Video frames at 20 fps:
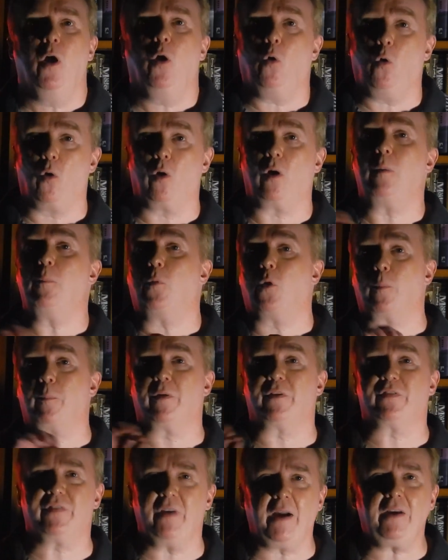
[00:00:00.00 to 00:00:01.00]
Or, more
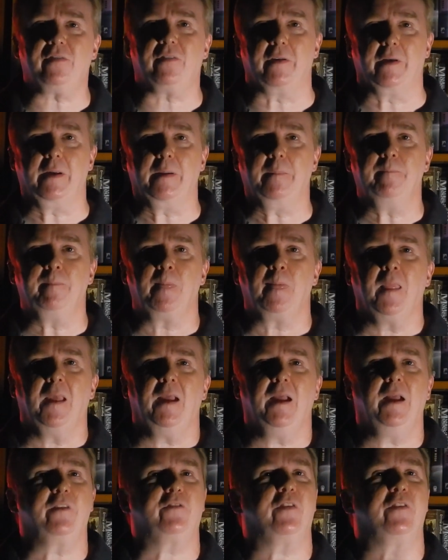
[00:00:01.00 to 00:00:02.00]
precisely,
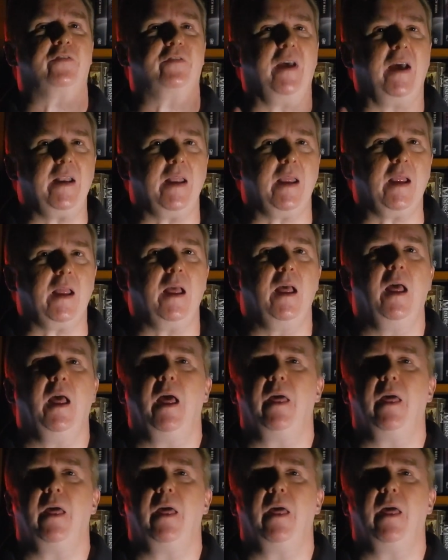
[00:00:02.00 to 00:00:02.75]
it's a setting